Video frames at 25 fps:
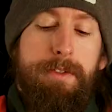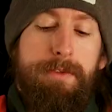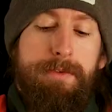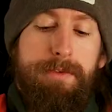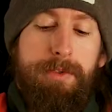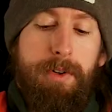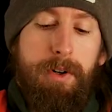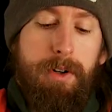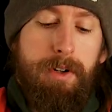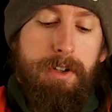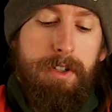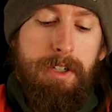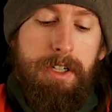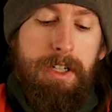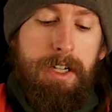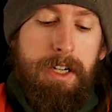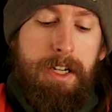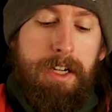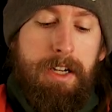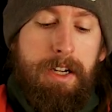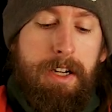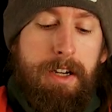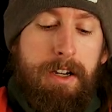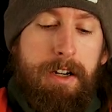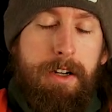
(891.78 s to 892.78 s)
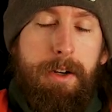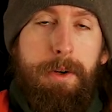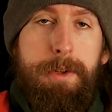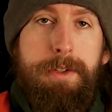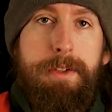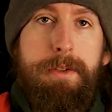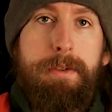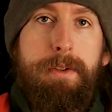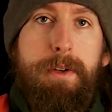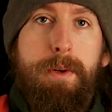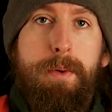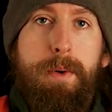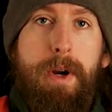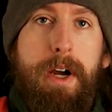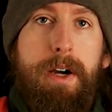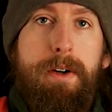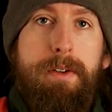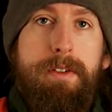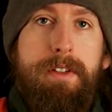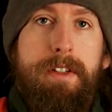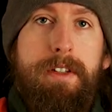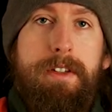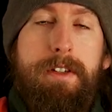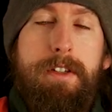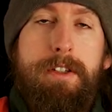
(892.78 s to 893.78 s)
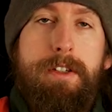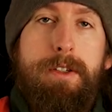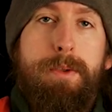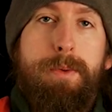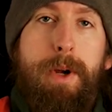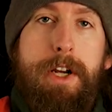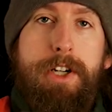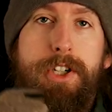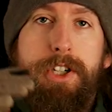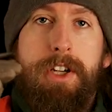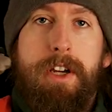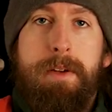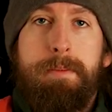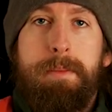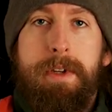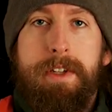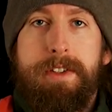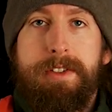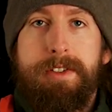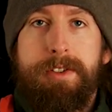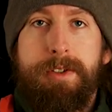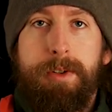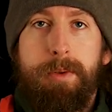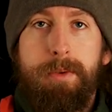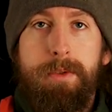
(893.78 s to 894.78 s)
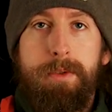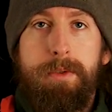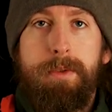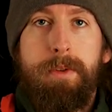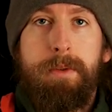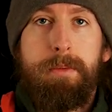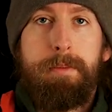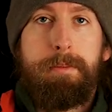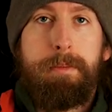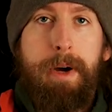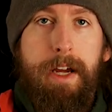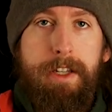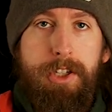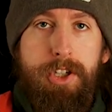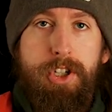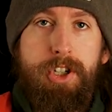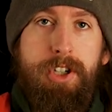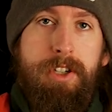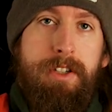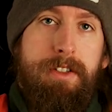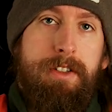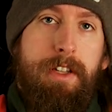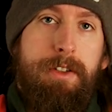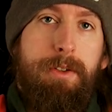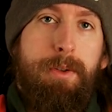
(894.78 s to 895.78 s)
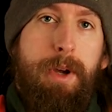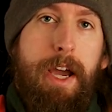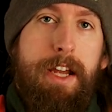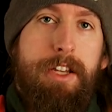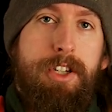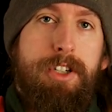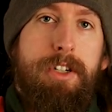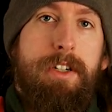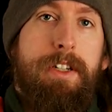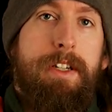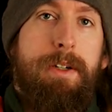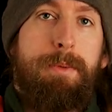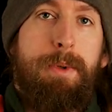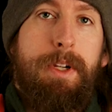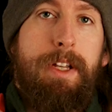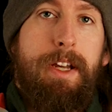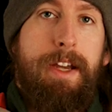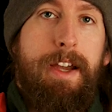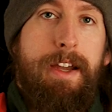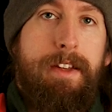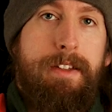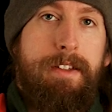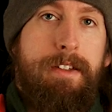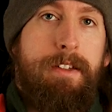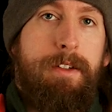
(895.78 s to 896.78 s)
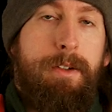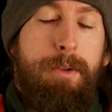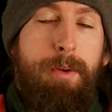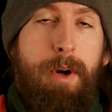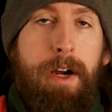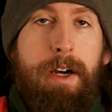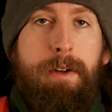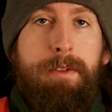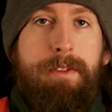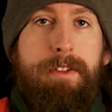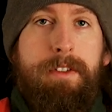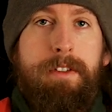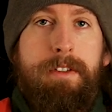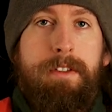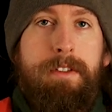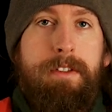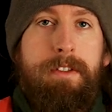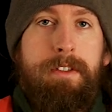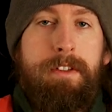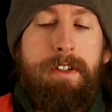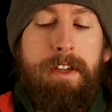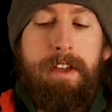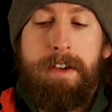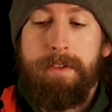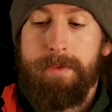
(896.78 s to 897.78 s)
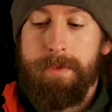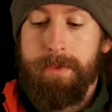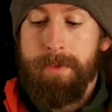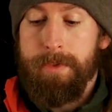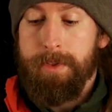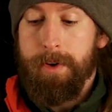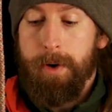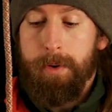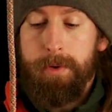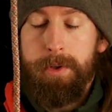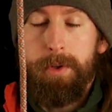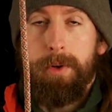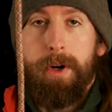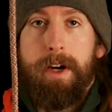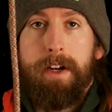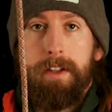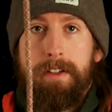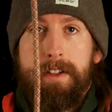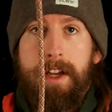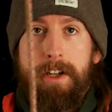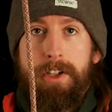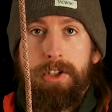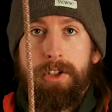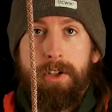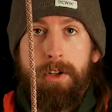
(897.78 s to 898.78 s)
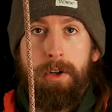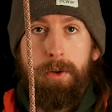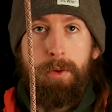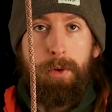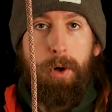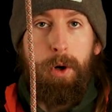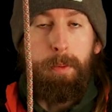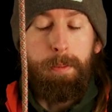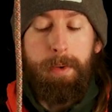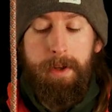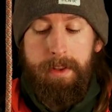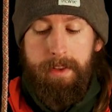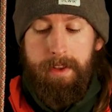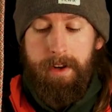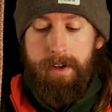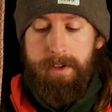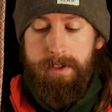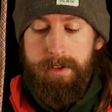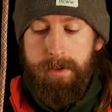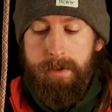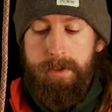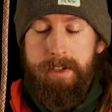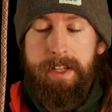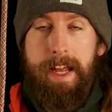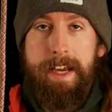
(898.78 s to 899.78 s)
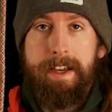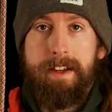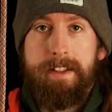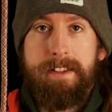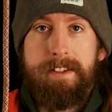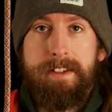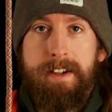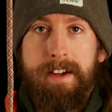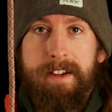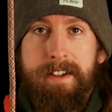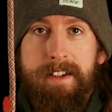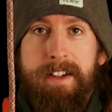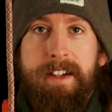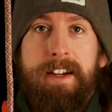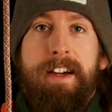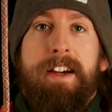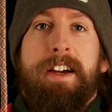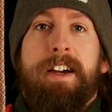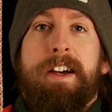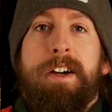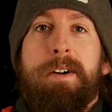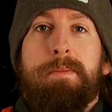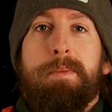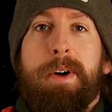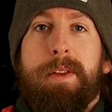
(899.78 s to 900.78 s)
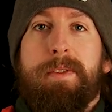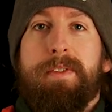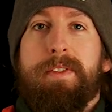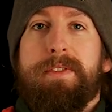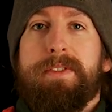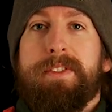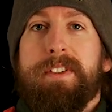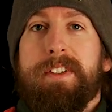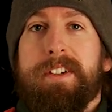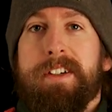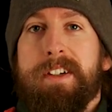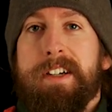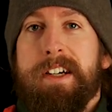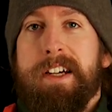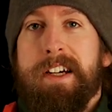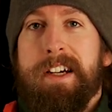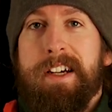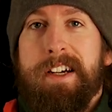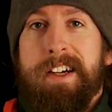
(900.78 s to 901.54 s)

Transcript: you fall close to the ground, the stretch can be so much that you actually will hit the ground. even though you are attached on a rope and there's no slack inside, but with the